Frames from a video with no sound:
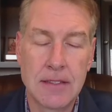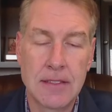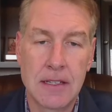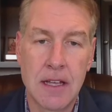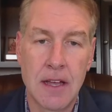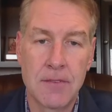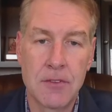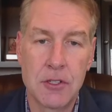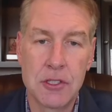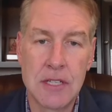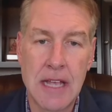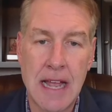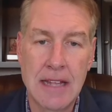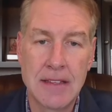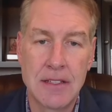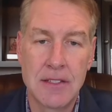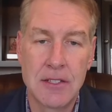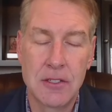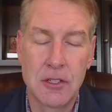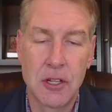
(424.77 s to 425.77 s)
the governor signed
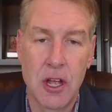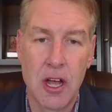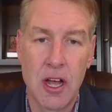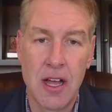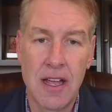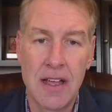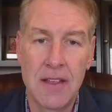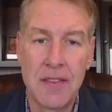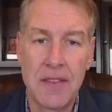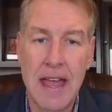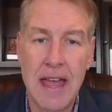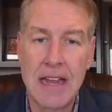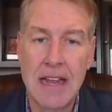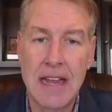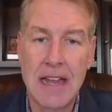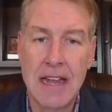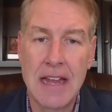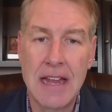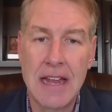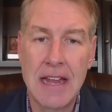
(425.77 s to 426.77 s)
into law. And that
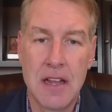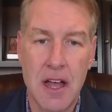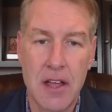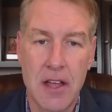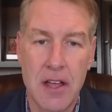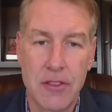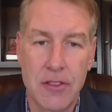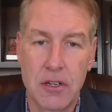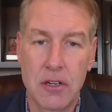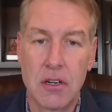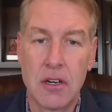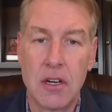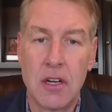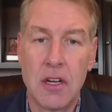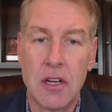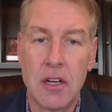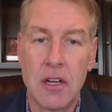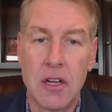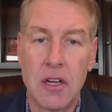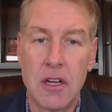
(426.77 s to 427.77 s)
is another
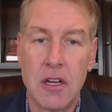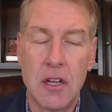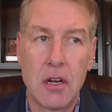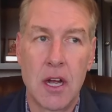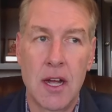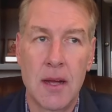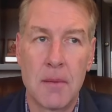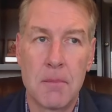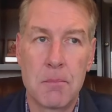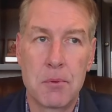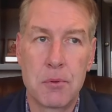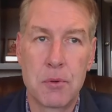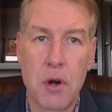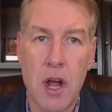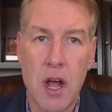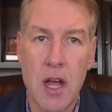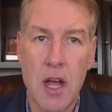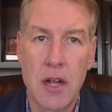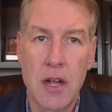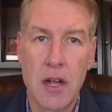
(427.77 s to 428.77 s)

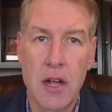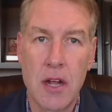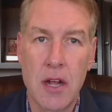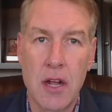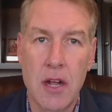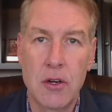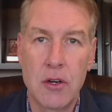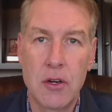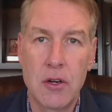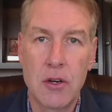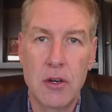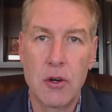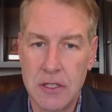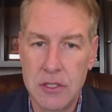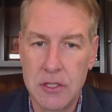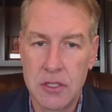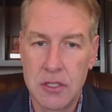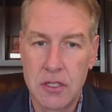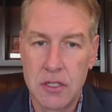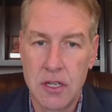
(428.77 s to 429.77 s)
broad
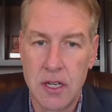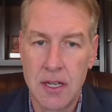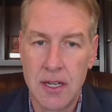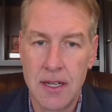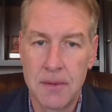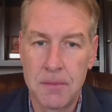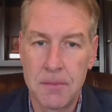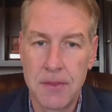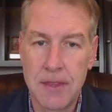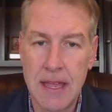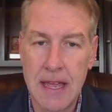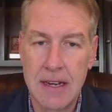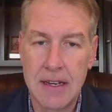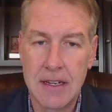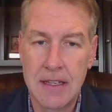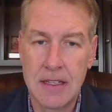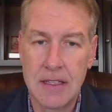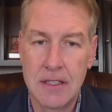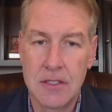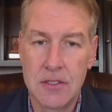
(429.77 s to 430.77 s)
overreach that
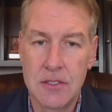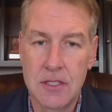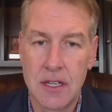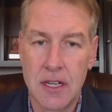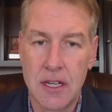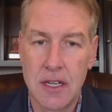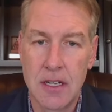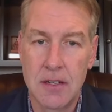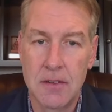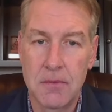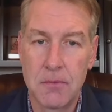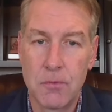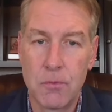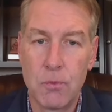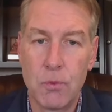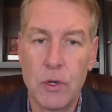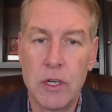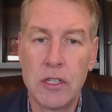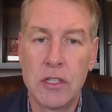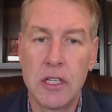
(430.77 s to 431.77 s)
is
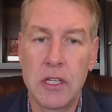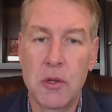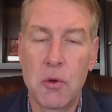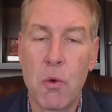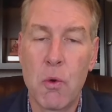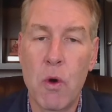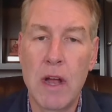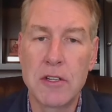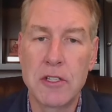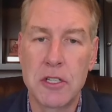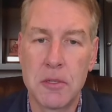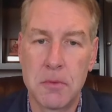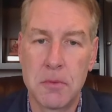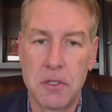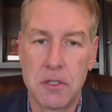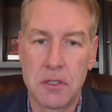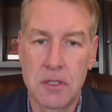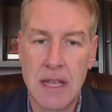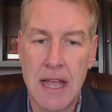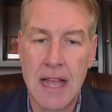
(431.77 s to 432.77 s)
really
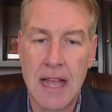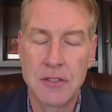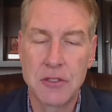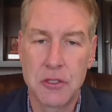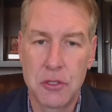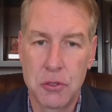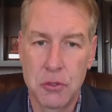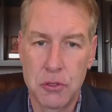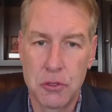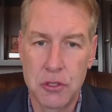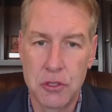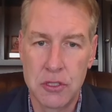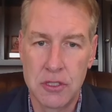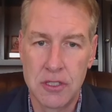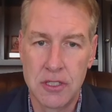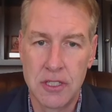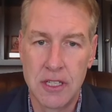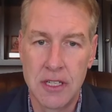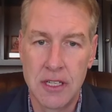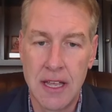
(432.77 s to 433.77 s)
questionable
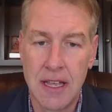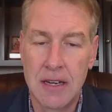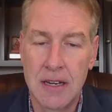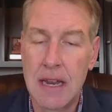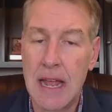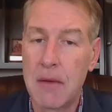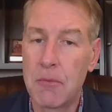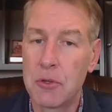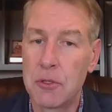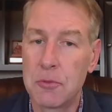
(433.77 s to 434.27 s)
constitutionally. And that